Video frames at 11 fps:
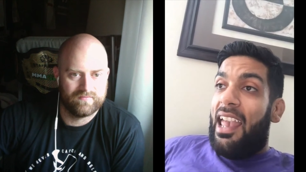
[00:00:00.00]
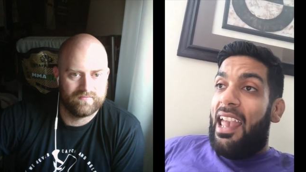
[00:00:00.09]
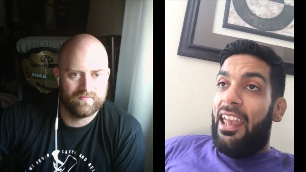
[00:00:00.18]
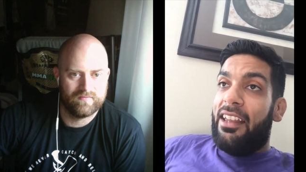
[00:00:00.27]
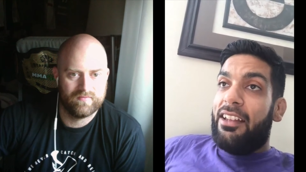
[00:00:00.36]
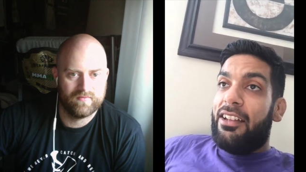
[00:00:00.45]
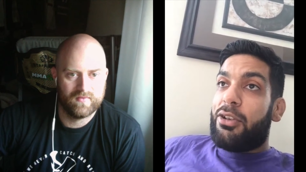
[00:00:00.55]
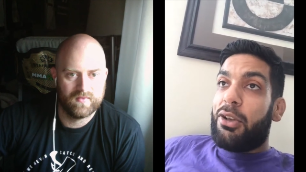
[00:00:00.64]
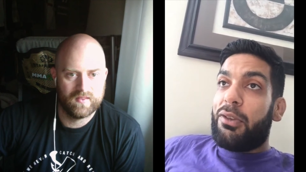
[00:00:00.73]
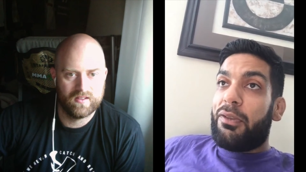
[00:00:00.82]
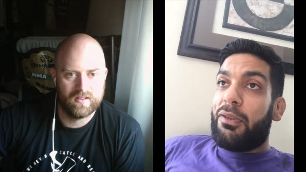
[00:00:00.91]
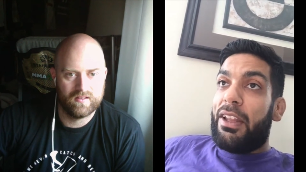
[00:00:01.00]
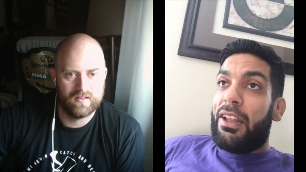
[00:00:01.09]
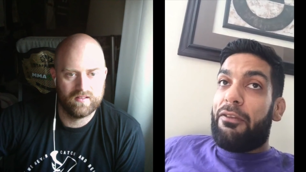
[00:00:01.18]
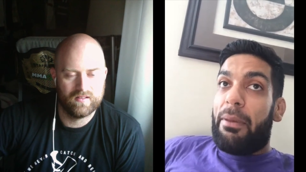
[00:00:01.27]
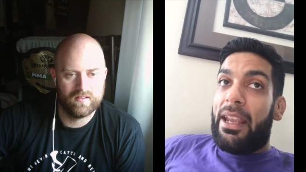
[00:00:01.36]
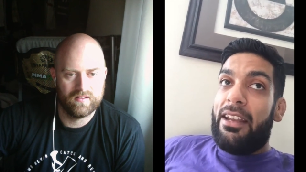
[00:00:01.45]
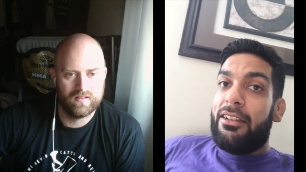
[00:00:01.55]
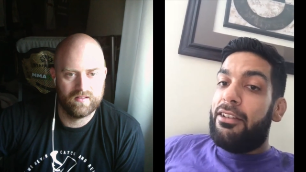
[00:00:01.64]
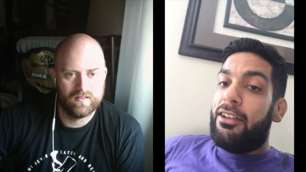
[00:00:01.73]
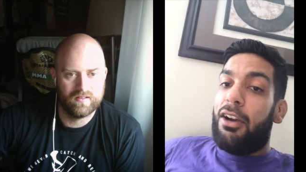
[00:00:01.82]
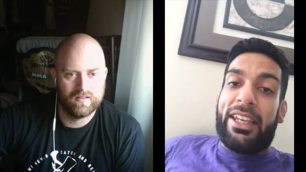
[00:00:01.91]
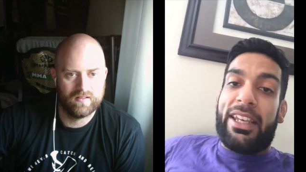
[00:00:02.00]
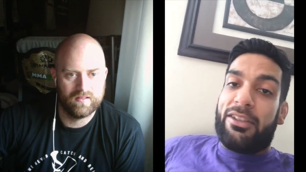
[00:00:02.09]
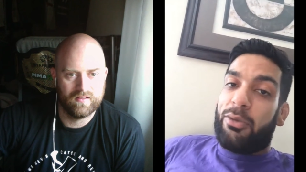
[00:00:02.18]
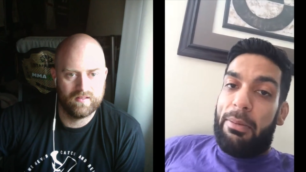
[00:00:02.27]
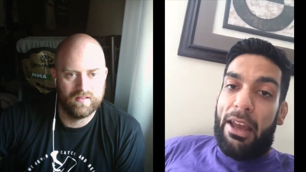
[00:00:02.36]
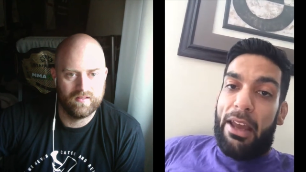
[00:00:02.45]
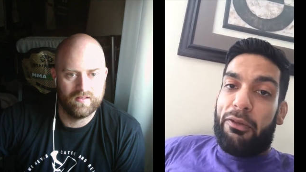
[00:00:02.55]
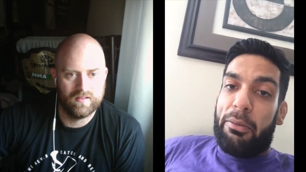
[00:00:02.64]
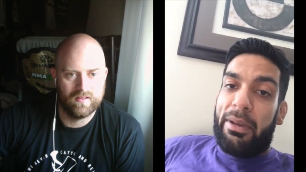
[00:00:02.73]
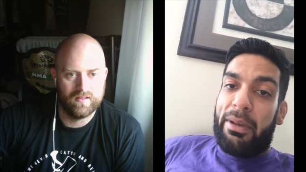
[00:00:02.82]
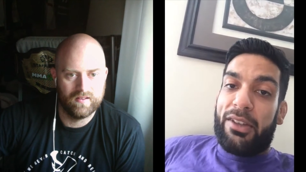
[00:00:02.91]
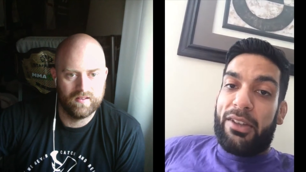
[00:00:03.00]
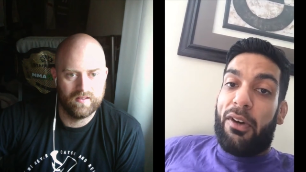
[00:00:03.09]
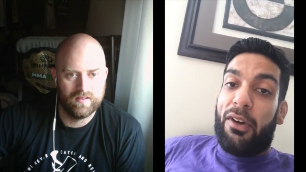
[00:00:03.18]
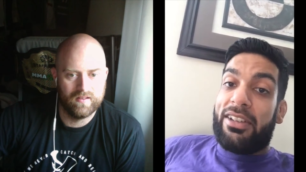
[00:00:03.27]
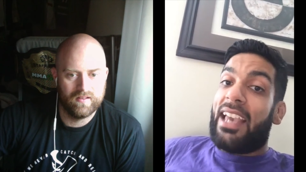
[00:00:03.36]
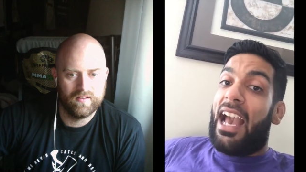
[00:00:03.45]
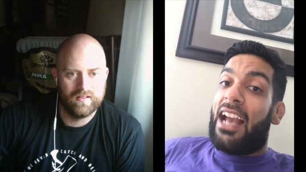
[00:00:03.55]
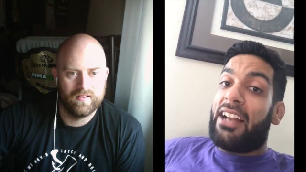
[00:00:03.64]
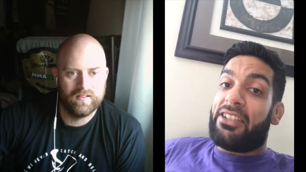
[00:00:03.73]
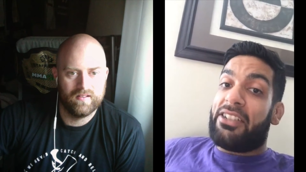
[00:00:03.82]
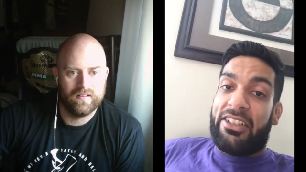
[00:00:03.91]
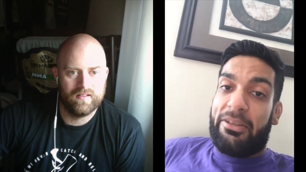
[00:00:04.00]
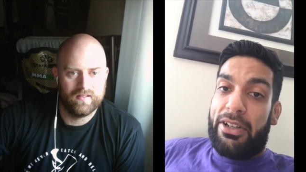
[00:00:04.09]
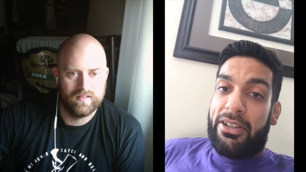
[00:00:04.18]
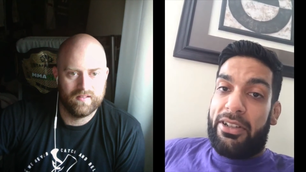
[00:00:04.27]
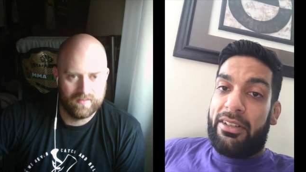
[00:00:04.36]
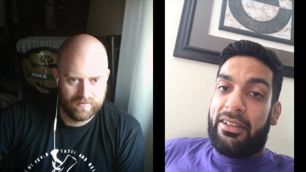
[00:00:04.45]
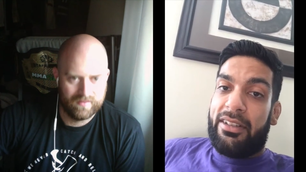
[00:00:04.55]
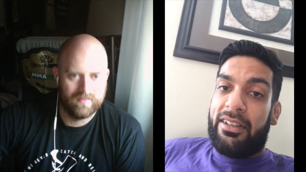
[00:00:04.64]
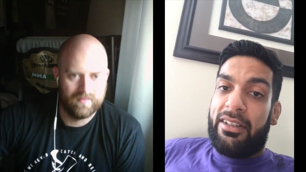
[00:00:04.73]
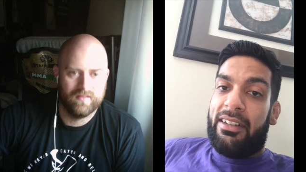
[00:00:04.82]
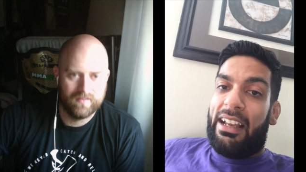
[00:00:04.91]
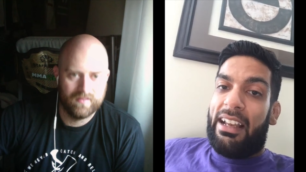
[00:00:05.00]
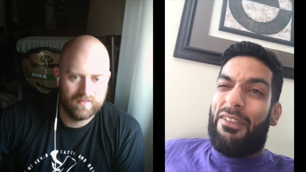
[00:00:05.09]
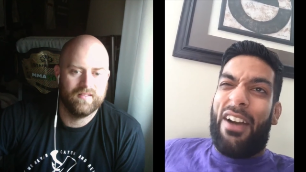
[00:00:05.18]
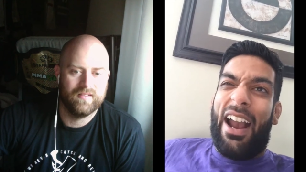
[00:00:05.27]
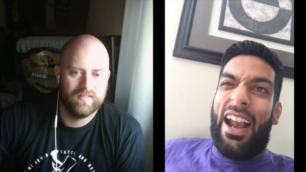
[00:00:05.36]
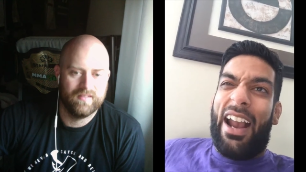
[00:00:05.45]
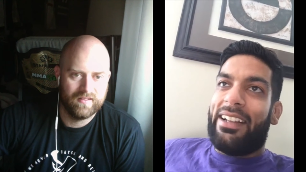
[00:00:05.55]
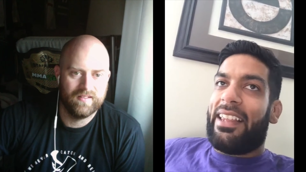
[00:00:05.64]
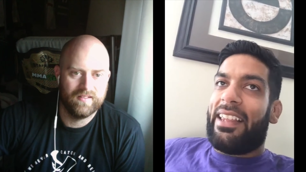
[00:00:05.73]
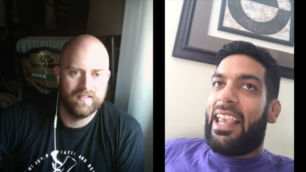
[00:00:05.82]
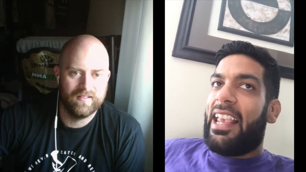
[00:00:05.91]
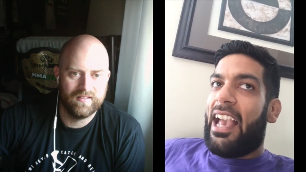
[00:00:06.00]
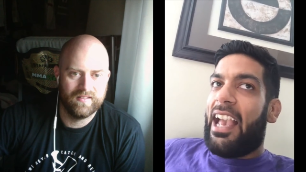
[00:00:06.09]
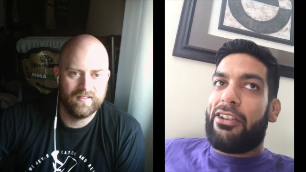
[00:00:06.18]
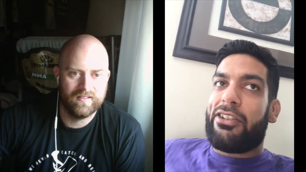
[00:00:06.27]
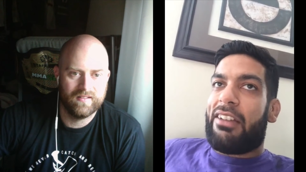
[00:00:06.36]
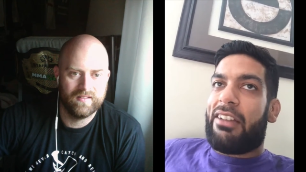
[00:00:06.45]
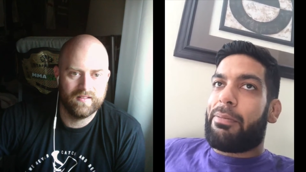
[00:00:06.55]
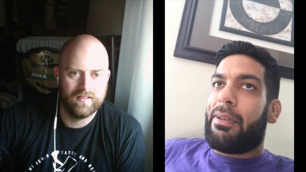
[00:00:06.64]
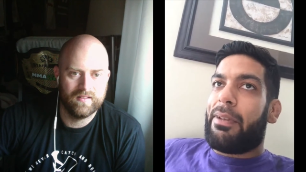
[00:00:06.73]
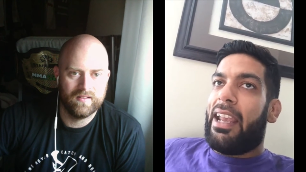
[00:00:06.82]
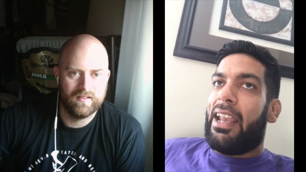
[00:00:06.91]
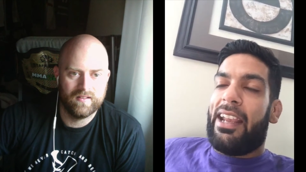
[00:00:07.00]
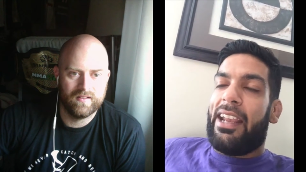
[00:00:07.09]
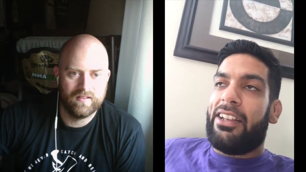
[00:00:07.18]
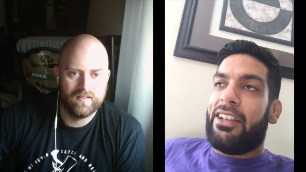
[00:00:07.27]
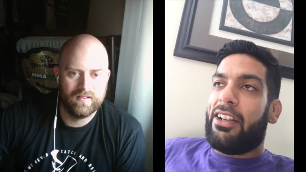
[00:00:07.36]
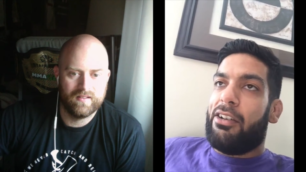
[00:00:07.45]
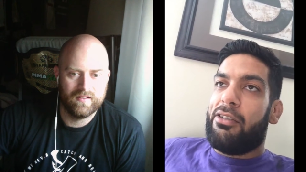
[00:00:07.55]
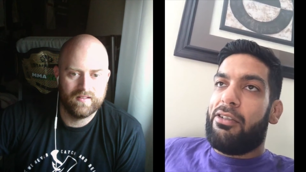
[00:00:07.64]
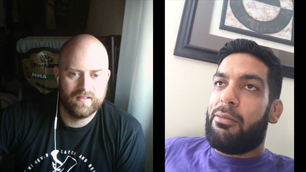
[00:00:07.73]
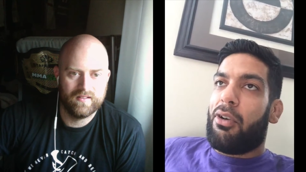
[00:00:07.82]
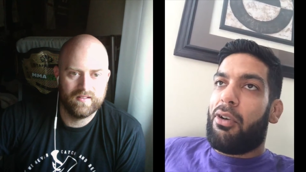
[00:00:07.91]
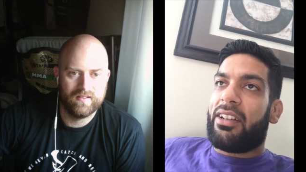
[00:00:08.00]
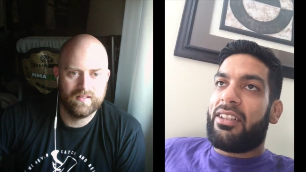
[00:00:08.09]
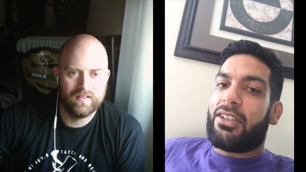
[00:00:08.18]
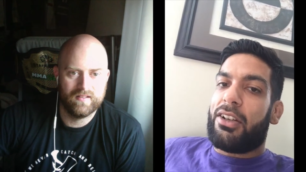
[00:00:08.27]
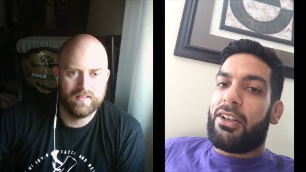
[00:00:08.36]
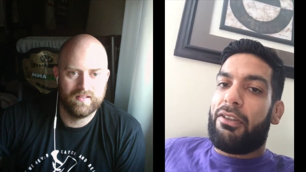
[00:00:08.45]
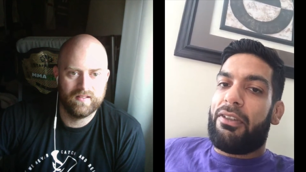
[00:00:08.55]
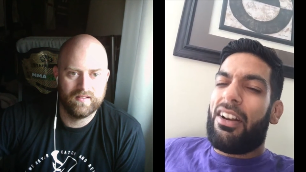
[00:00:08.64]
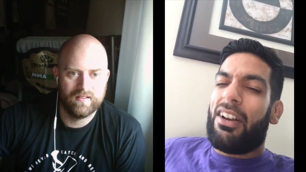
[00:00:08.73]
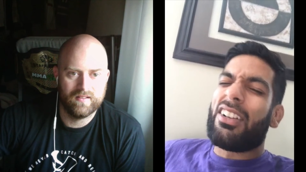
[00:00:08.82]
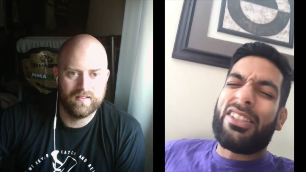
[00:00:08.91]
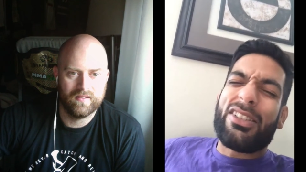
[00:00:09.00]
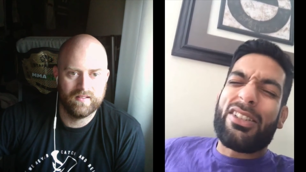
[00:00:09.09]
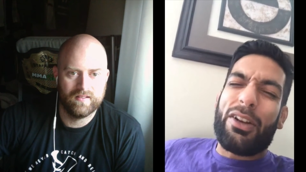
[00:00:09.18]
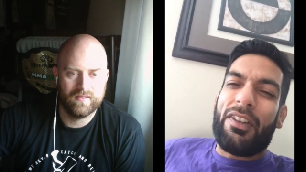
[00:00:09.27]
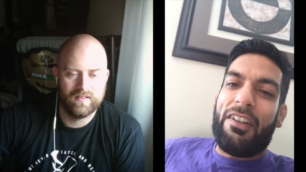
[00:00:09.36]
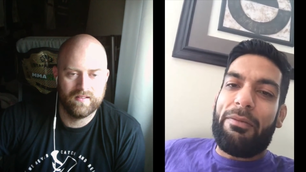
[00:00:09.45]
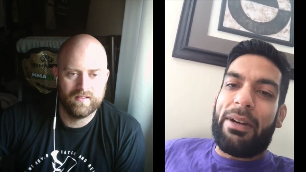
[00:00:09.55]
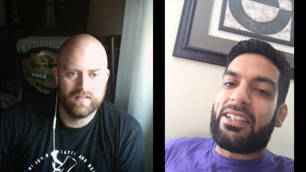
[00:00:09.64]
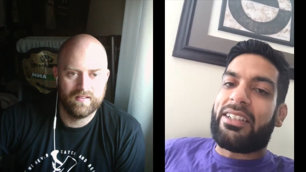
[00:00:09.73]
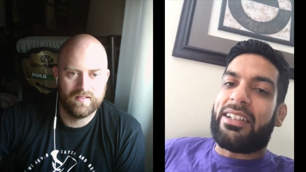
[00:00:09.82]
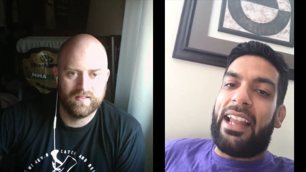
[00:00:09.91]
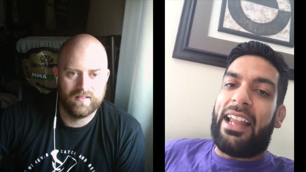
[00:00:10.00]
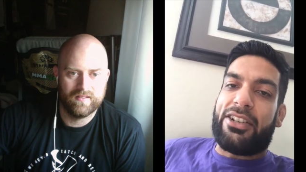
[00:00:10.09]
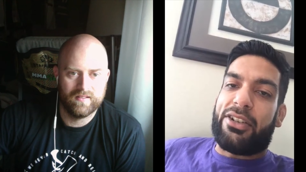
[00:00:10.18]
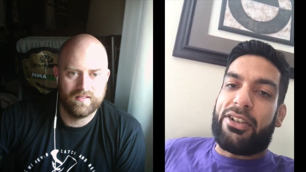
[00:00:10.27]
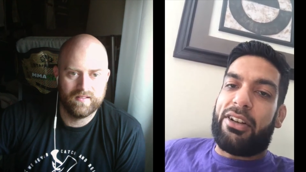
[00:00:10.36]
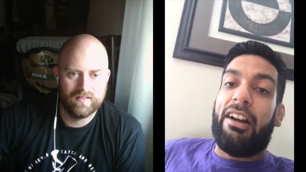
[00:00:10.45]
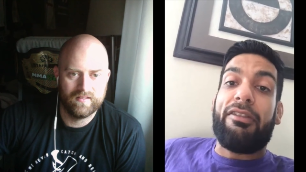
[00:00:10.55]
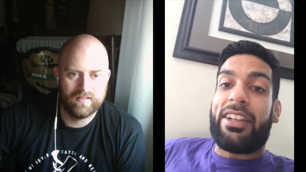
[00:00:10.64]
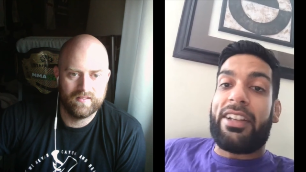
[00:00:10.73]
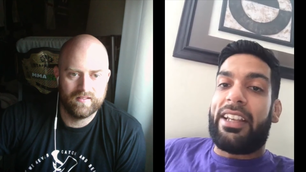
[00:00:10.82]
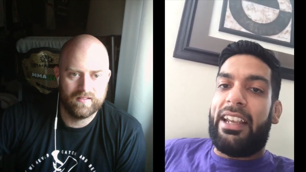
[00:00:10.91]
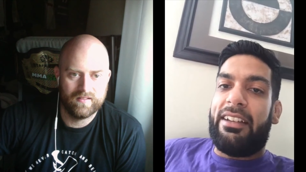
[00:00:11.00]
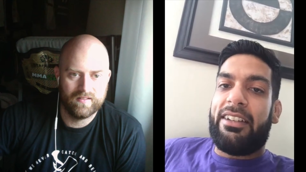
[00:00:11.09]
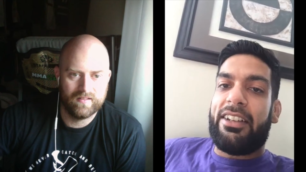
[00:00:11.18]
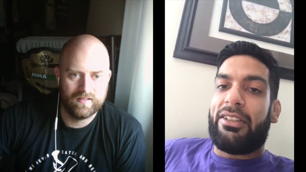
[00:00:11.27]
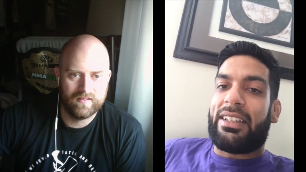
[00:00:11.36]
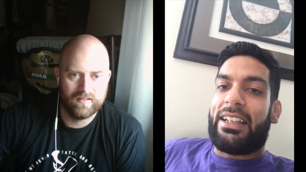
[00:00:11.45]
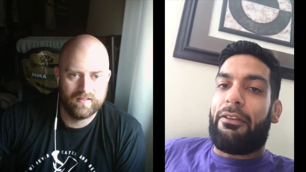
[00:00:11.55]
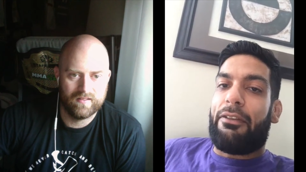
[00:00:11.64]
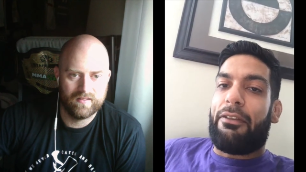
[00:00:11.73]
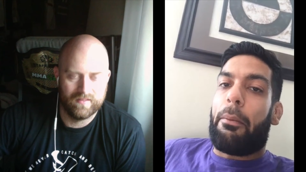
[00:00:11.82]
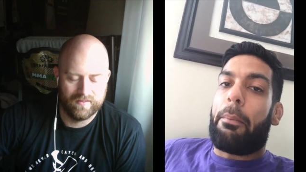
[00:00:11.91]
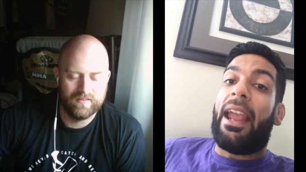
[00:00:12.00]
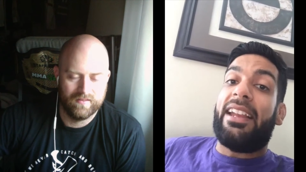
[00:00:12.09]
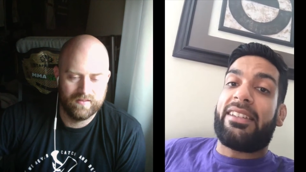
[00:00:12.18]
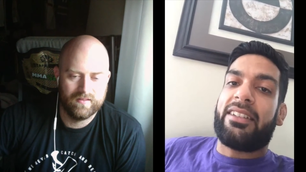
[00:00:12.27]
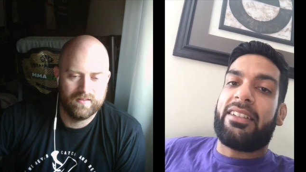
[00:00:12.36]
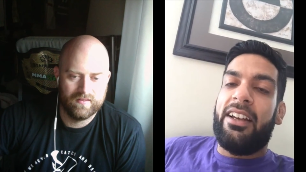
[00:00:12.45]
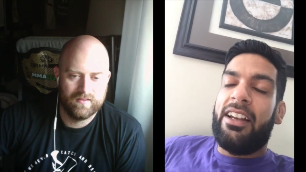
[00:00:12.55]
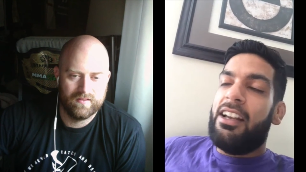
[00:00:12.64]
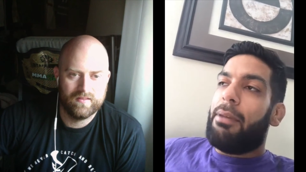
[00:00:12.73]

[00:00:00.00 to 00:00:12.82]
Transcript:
Speaker 1: And truthfully, for me, no gi's way better for me as far as catching submissions. Like I find the gi, I usually have to play, you know, more conservative. Not conservative, but it's just the nature of the gi. You know, it's a different pace.